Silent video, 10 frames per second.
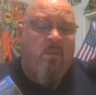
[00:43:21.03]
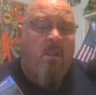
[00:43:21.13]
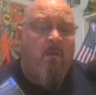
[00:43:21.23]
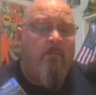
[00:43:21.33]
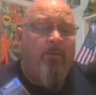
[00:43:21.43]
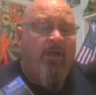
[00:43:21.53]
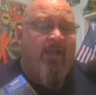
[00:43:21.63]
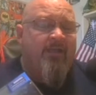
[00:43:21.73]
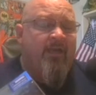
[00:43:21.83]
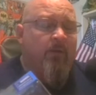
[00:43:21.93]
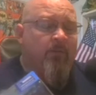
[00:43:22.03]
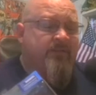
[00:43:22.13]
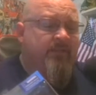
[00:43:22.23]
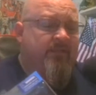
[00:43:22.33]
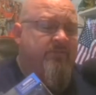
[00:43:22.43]
But
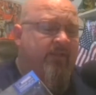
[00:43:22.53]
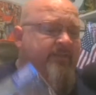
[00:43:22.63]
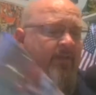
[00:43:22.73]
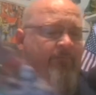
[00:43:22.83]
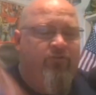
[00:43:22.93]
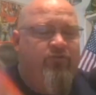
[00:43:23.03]
so I set up for